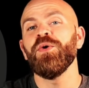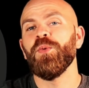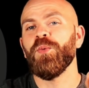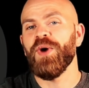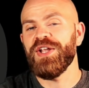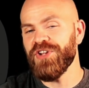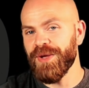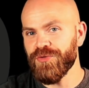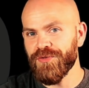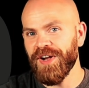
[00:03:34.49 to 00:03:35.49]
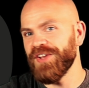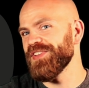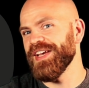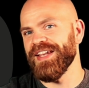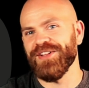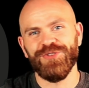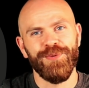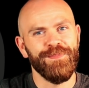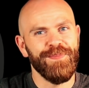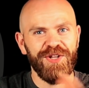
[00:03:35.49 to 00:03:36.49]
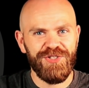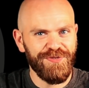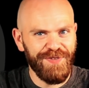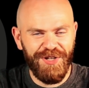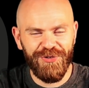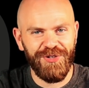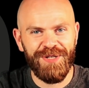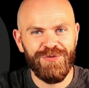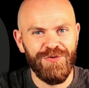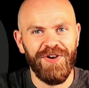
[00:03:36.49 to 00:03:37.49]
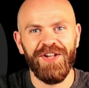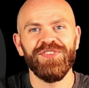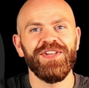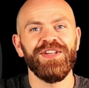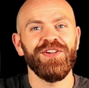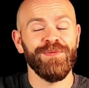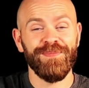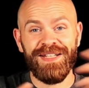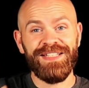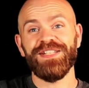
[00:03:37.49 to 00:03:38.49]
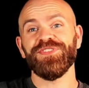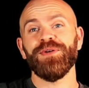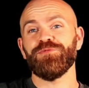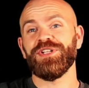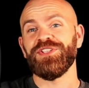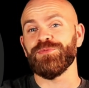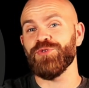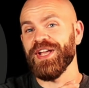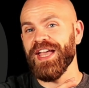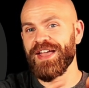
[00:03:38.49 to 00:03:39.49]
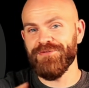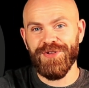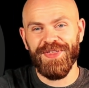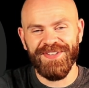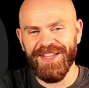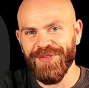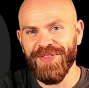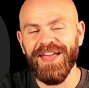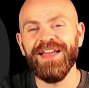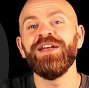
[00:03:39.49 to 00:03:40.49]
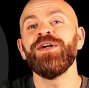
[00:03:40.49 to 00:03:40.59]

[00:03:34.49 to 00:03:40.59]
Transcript: When you're improvising, and I'll do a bunch of videos on improvising completely separately to break everything down there,